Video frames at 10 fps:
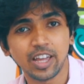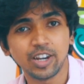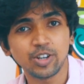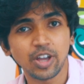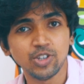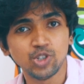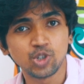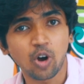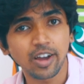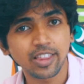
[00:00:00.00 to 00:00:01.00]
They need to
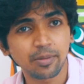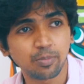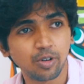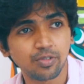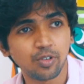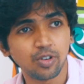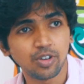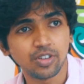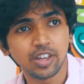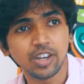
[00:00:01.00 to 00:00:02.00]
enjoy that
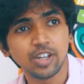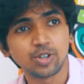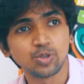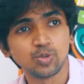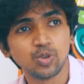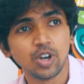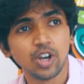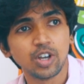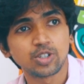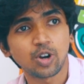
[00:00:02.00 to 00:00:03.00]
portfolio. They need to
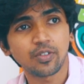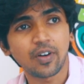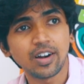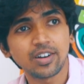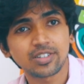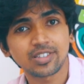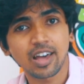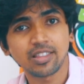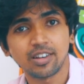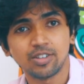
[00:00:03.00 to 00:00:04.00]
sort of
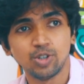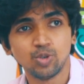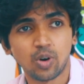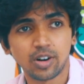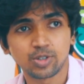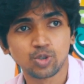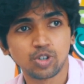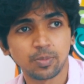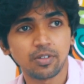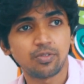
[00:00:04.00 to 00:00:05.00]
understand that you are
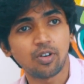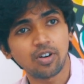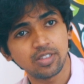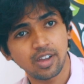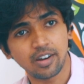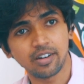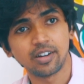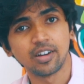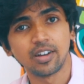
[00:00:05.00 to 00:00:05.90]
suitable for their